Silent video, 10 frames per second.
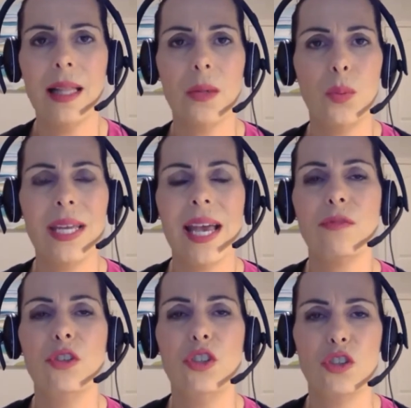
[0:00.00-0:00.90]
and we have
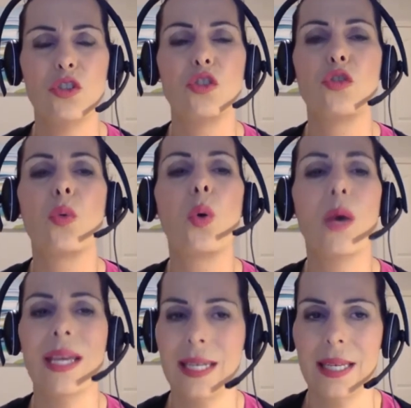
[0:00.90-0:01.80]

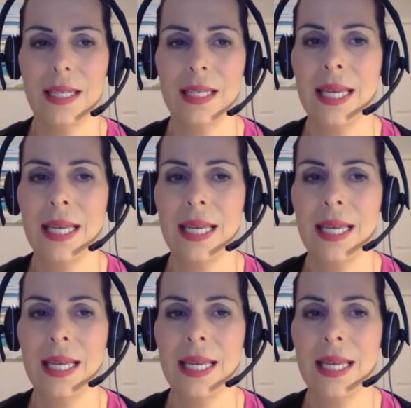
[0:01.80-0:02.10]
destroyed it.